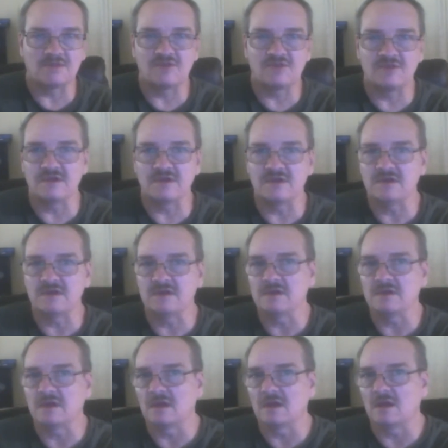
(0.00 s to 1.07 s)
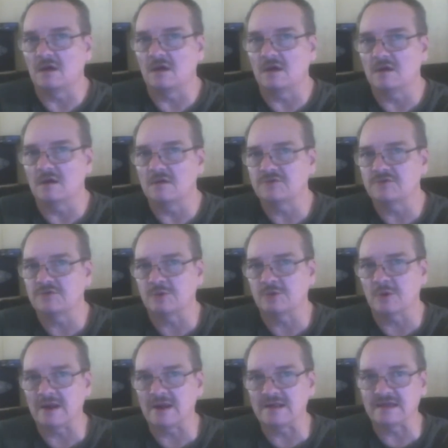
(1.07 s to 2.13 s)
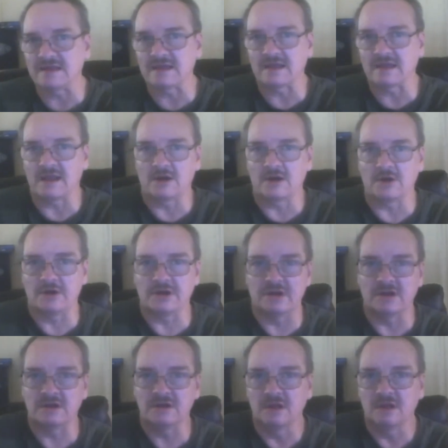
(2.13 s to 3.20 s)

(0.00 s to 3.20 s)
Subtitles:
the training area,